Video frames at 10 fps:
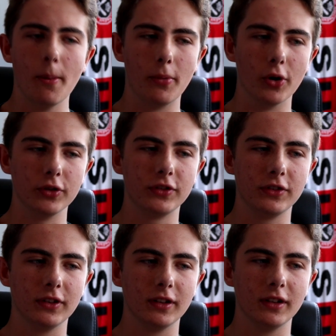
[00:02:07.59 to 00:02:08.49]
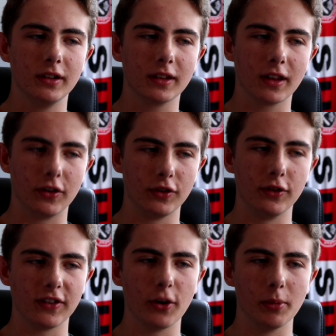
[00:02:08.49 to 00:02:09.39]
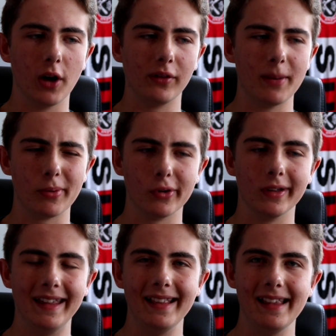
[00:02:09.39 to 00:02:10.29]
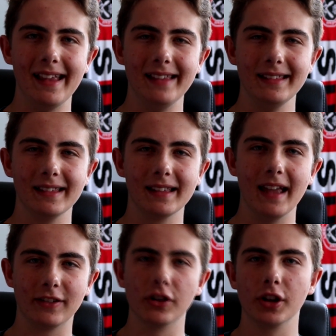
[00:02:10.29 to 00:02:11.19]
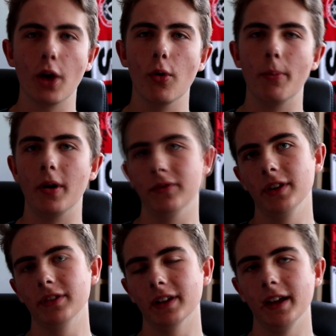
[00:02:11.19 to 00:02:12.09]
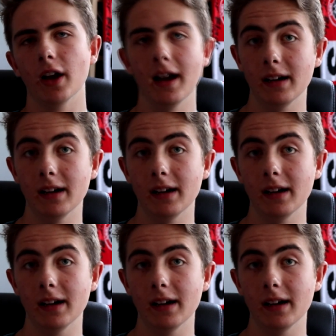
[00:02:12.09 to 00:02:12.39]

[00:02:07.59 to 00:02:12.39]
but as soon as I upload it, but it's going to go up obviously.